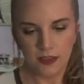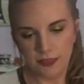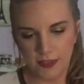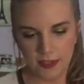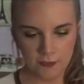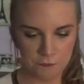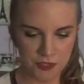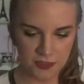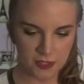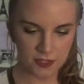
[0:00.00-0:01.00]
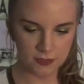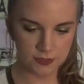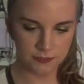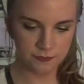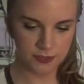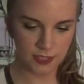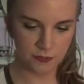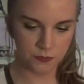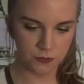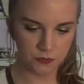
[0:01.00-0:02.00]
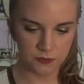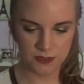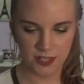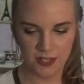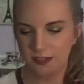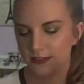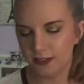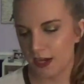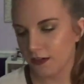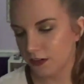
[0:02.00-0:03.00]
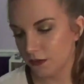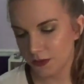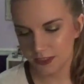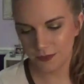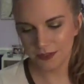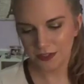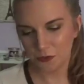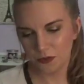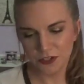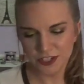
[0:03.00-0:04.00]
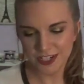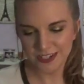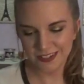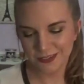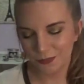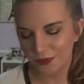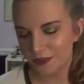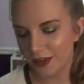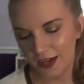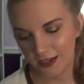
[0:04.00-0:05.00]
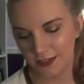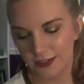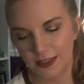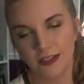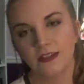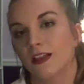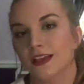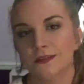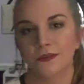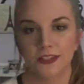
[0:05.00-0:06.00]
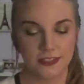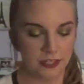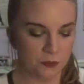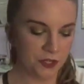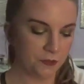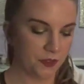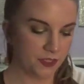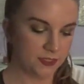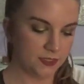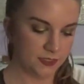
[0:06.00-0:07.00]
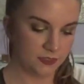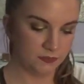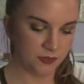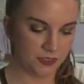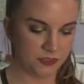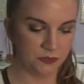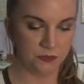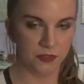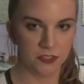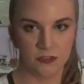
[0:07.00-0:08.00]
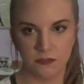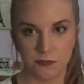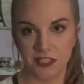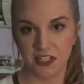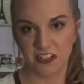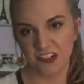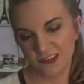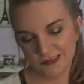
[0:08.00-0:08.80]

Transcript: They gave me these samples and I don't know, it smelled like oranges, but like that's all I can really say about it because it didn't really do much for my hair.